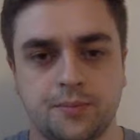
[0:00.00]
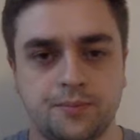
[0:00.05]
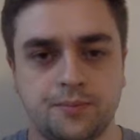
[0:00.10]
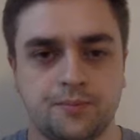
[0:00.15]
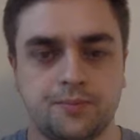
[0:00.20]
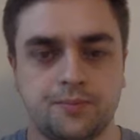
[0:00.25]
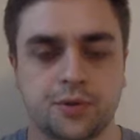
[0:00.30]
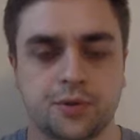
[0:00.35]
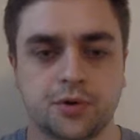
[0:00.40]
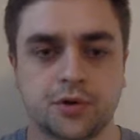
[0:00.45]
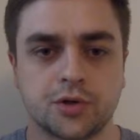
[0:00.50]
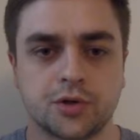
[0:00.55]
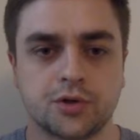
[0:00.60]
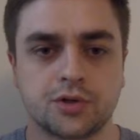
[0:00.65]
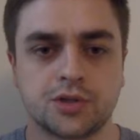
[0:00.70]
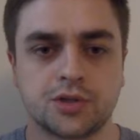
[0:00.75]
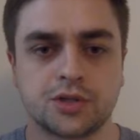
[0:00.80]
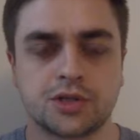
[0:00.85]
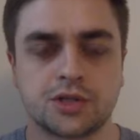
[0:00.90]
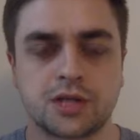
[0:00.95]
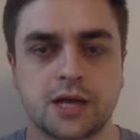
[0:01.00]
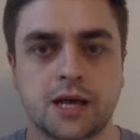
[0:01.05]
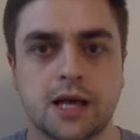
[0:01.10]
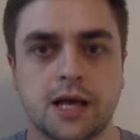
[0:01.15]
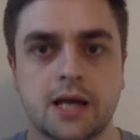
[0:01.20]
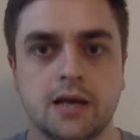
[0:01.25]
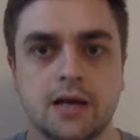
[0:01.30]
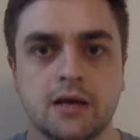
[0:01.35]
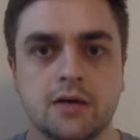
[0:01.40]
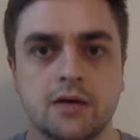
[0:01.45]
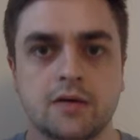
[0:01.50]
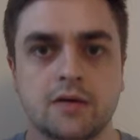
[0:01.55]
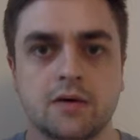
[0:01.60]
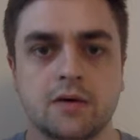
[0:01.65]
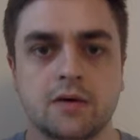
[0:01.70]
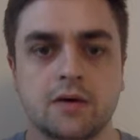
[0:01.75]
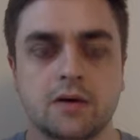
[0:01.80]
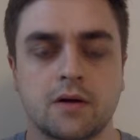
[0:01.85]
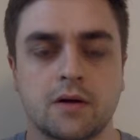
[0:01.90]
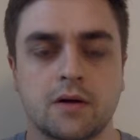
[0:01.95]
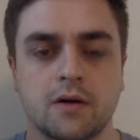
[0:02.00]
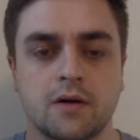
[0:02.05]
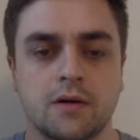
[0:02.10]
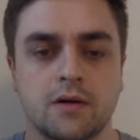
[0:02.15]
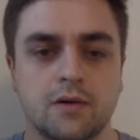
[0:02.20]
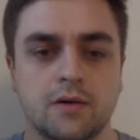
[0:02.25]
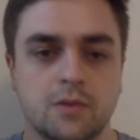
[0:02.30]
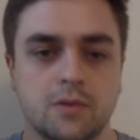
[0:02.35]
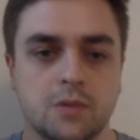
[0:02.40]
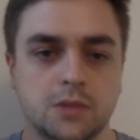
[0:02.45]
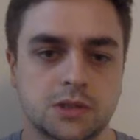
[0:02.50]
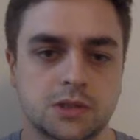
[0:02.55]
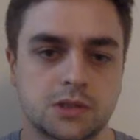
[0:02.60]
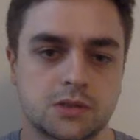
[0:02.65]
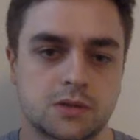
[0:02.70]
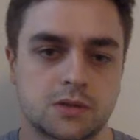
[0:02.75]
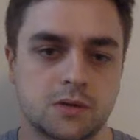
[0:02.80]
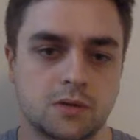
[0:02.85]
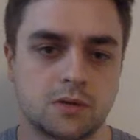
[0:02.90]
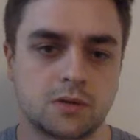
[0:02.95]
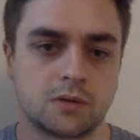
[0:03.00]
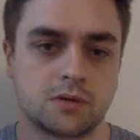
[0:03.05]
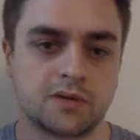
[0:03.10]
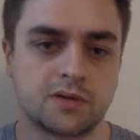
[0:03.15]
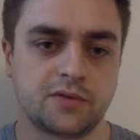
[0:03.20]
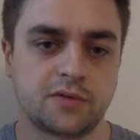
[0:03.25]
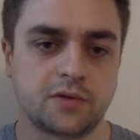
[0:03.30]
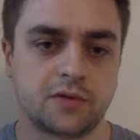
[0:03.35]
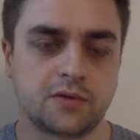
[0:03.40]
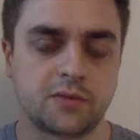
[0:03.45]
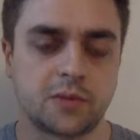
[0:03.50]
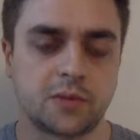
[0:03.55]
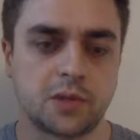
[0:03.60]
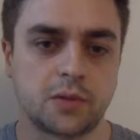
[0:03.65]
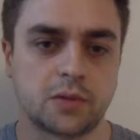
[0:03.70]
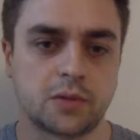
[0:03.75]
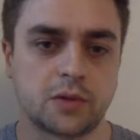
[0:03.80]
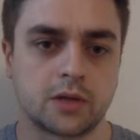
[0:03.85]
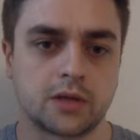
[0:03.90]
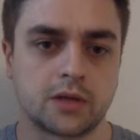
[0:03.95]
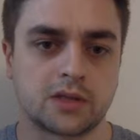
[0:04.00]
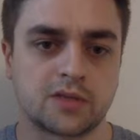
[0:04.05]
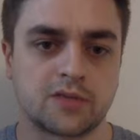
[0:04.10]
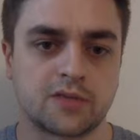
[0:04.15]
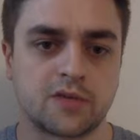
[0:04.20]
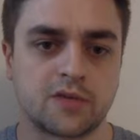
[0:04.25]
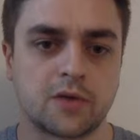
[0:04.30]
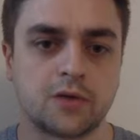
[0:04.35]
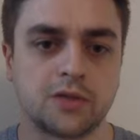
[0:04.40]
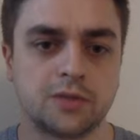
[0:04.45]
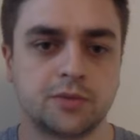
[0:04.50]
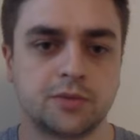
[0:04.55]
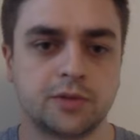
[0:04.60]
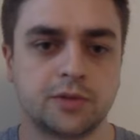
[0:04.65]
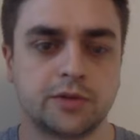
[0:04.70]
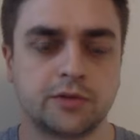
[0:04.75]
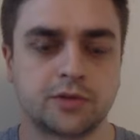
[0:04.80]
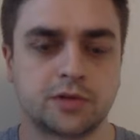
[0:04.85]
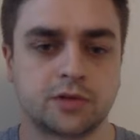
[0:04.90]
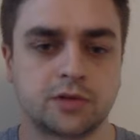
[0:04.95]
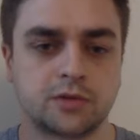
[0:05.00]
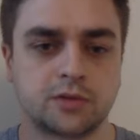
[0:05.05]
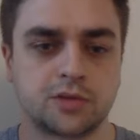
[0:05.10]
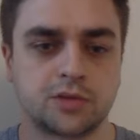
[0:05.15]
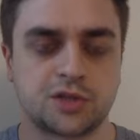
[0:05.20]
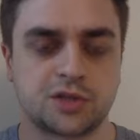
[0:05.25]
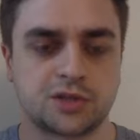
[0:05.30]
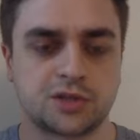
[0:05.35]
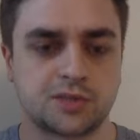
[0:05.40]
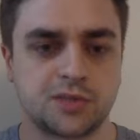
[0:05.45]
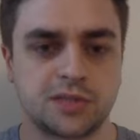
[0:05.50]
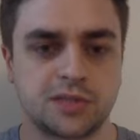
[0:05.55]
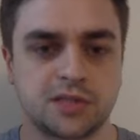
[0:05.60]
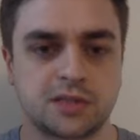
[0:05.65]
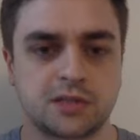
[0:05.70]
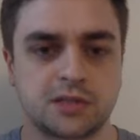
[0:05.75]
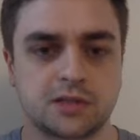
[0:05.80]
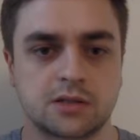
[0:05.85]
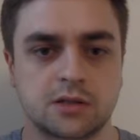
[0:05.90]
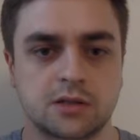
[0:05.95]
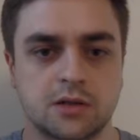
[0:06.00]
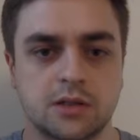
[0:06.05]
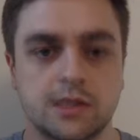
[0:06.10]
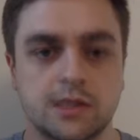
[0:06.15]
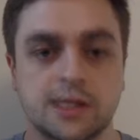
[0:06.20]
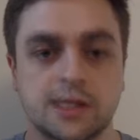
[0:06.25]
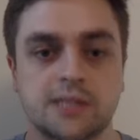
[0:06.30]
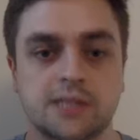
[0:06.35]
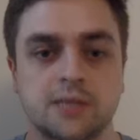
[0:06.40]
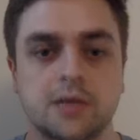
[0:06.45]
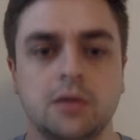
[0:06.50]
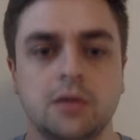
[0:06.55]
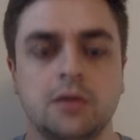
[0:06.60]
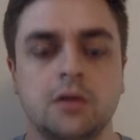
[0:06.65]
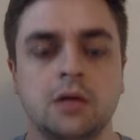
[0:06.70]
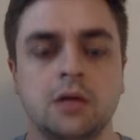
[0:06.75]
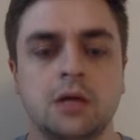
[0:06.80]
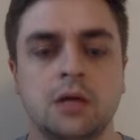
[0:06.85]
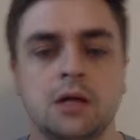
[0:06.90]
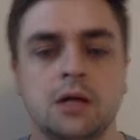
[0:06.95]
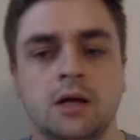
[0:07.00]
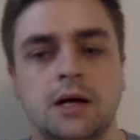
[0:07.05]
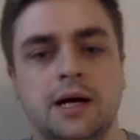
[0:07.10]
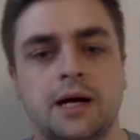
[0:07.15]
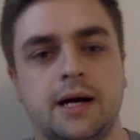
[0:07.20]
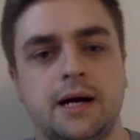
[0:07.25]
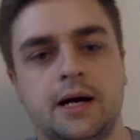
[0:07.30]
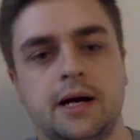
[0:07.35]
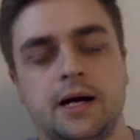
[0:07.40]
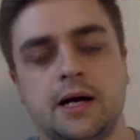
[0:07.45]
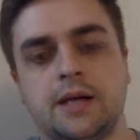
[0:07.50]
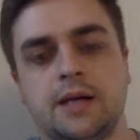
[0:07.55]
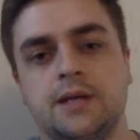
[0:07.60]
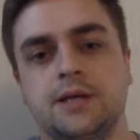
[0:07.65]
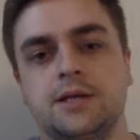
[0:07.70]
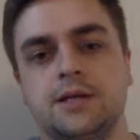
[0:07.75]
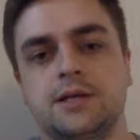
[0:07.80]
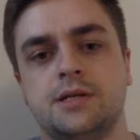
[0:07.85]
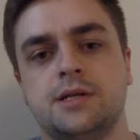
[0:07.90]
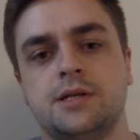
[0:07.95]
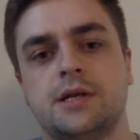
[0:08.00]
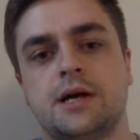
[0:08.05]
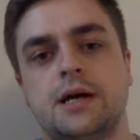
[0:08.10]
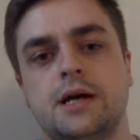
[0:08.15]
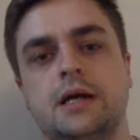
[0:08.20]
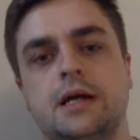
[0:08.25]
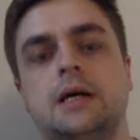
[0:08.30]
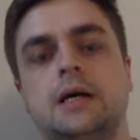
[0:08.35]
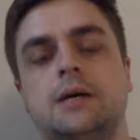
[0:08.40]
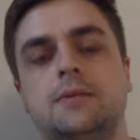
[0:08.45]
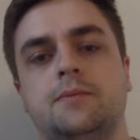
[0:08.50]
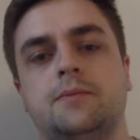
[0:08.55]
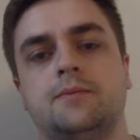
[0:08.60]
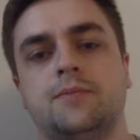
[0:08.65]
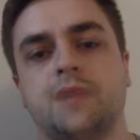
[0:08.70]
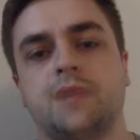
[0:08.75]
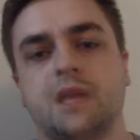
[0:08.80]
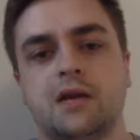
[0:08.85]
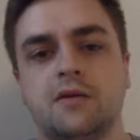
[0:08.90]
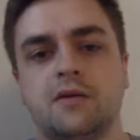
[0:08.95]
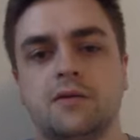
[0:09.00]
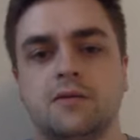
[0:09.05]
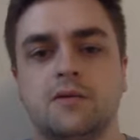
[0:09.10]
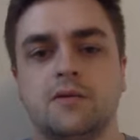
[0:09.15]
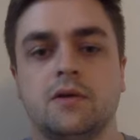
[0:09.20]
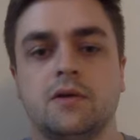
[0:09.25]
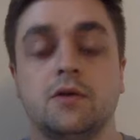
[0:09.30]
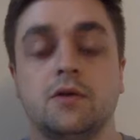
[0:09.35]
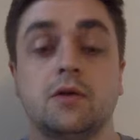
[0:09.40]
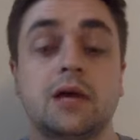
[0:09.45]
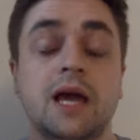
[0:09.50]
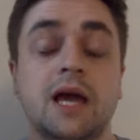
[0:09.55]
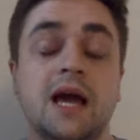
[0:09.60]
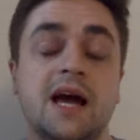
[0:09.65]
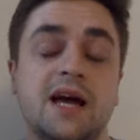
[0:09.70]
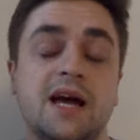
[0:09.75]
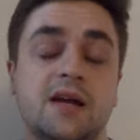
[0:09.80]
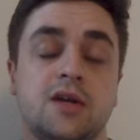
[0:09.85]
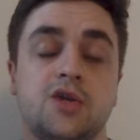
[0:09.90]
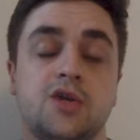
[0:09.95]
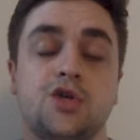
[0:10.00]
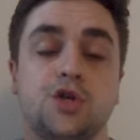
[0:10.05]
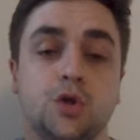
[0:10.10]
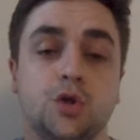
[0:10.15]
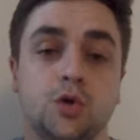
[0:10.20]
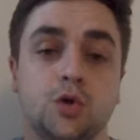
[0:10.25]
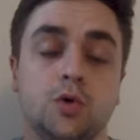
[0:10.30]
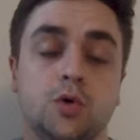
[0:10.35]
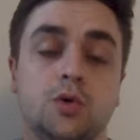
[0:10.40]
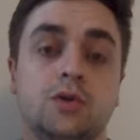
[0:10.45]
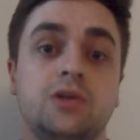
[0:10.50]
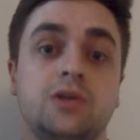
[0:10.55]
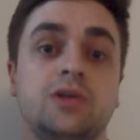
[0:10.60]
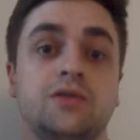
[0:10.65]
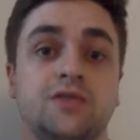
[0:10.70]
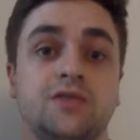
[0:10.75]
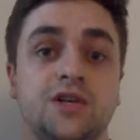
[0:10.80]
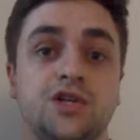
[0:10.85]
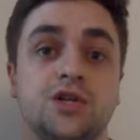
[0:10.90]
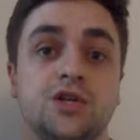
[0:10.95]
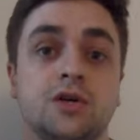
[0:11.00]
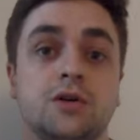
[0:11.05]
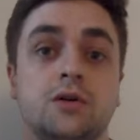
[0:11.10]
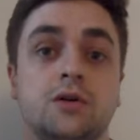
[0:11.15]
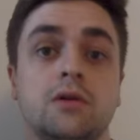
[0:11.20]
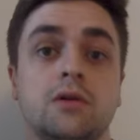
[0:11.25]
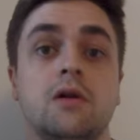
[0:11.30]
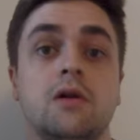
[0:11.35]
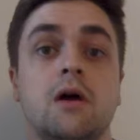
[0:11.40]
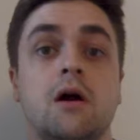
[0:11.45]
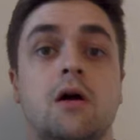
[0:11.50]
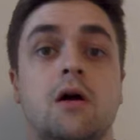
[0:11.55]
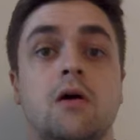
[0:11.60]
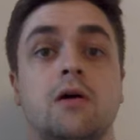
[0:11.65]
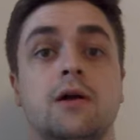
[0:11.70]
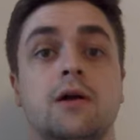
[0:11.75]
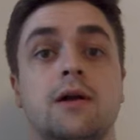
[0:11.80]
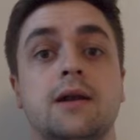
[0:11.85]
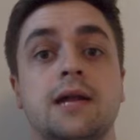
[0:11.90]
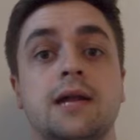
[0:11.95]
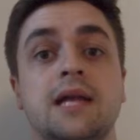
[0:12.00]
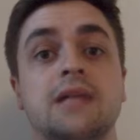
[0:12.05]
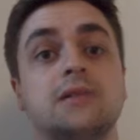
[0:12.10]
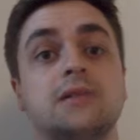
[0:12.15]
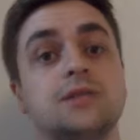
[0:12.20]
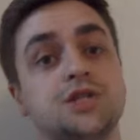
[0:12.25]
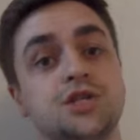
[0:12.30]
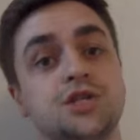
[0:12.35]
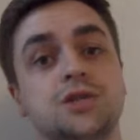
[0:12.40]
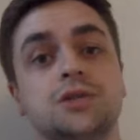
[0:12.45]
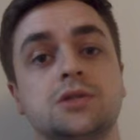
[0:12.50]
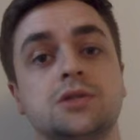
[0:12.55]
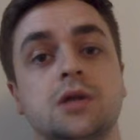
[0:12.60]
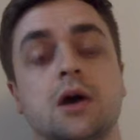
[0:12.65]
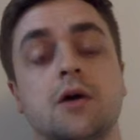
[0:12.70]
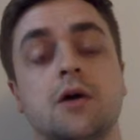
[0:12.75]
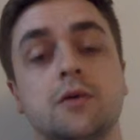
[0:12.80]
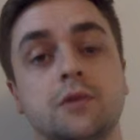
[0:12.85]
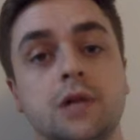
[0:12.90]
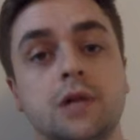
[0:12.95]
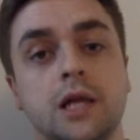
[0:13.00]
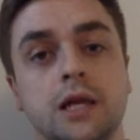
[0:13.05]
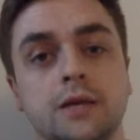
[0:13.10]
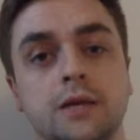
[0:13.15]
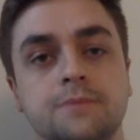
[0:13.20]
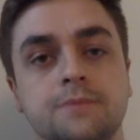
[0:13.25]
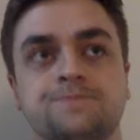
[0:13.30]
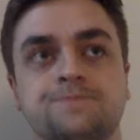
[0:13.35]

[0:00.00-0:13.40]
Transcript: produces what's called, if you're not familiar with it, it's a floating point result, which just means it's got a decimal. And you can do division on integers only,